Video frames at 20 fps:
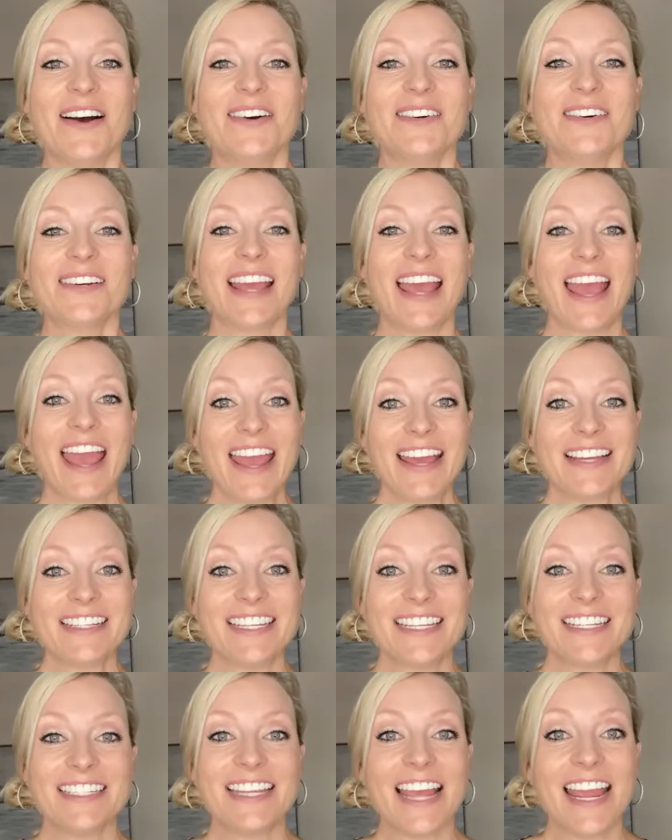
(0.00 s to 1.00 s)
Okay,
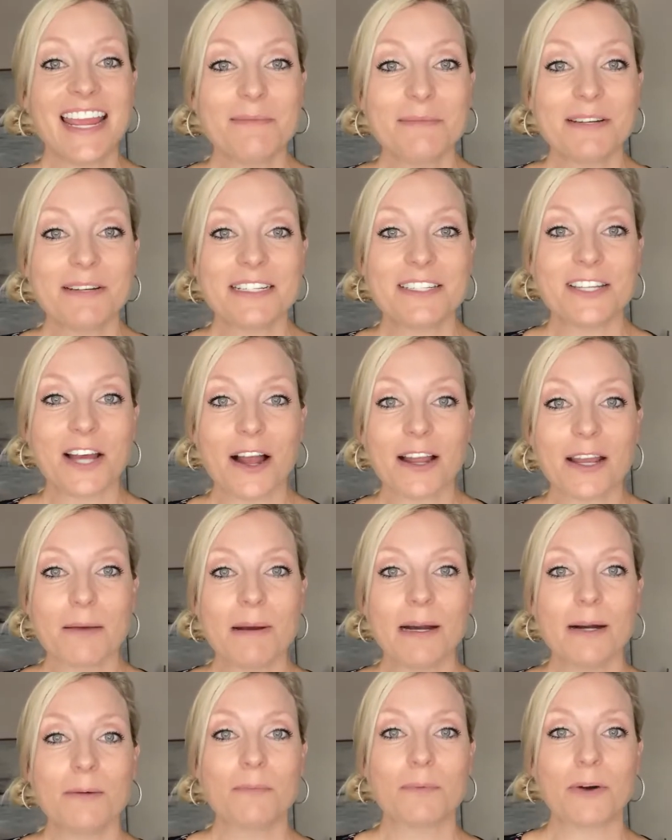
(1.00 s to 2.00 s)
today I'm going to talk
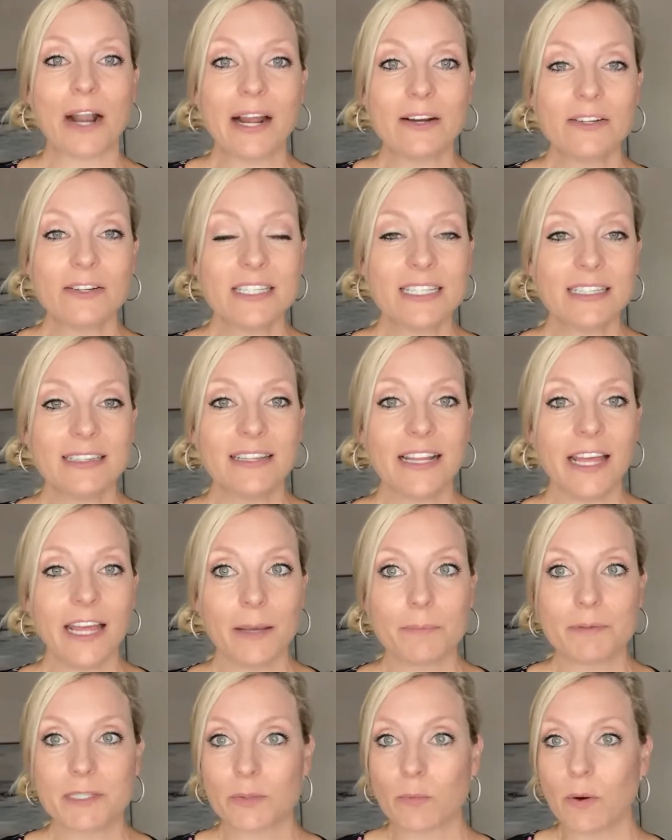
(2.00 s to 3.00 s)
about brows and
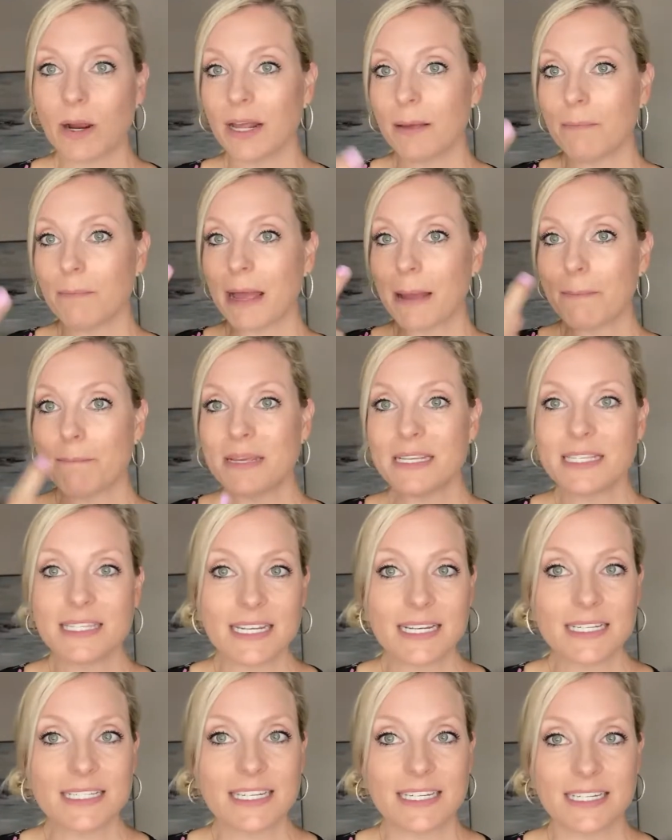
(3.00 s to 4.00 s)
lips. What am I
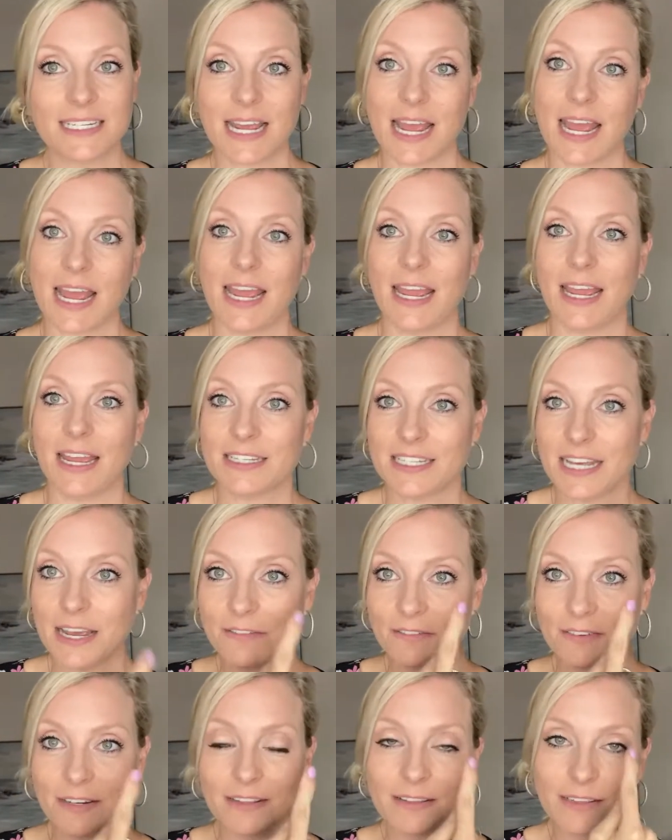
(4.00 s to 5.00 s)
missing today?
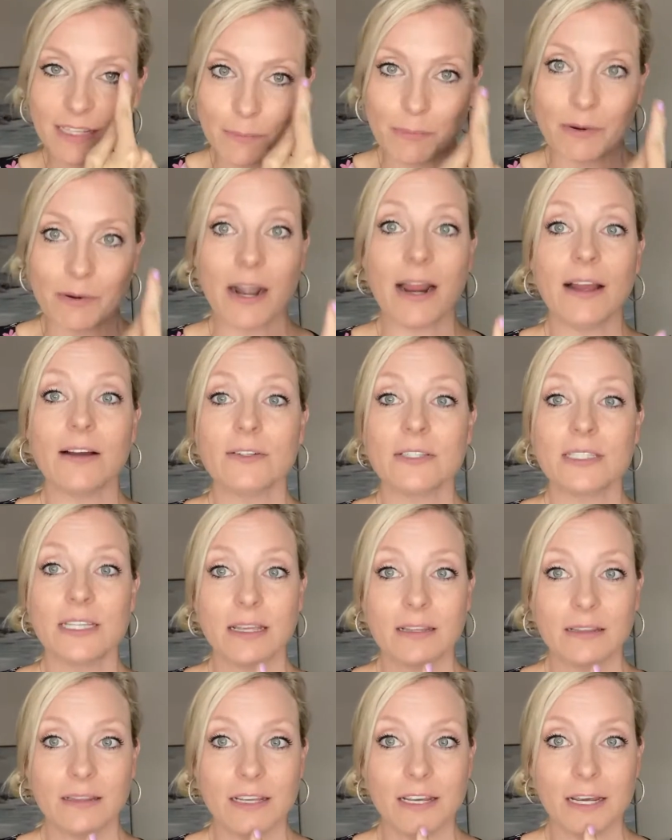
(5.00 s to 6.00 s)
Definitely brows
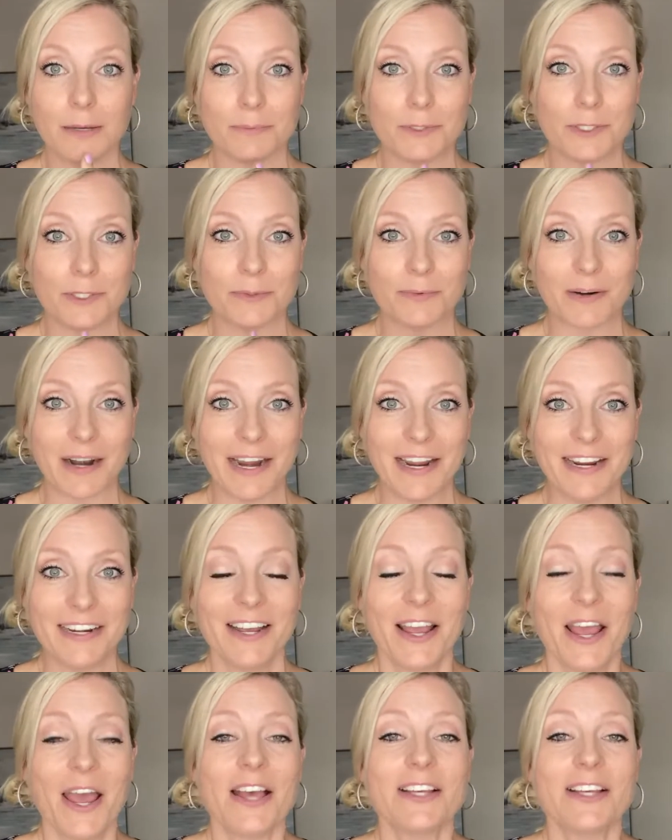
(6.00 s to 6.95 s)
and lips, right?